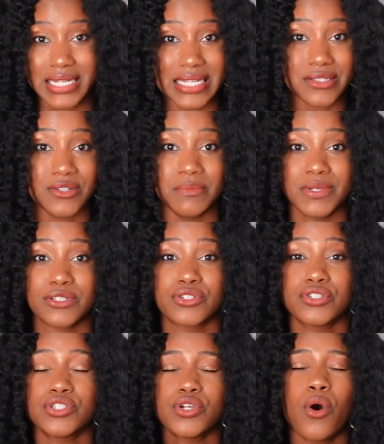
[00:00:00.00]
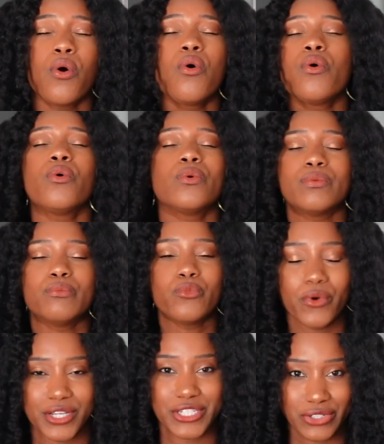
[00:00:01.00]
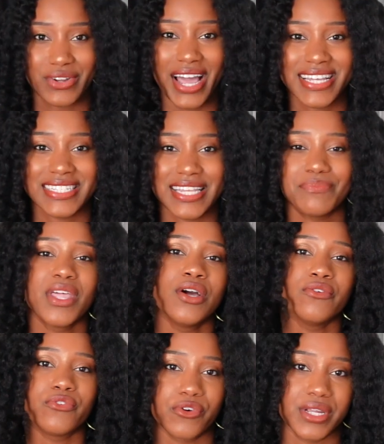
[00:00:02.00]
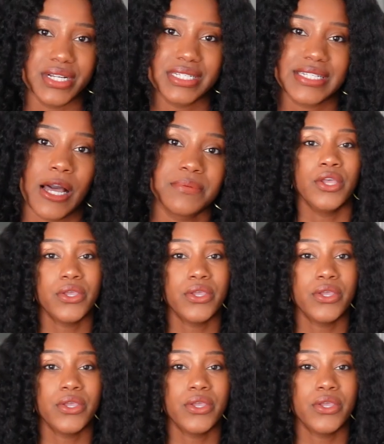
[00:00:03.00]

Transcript: That's gonna be so moisturizing for your scalp.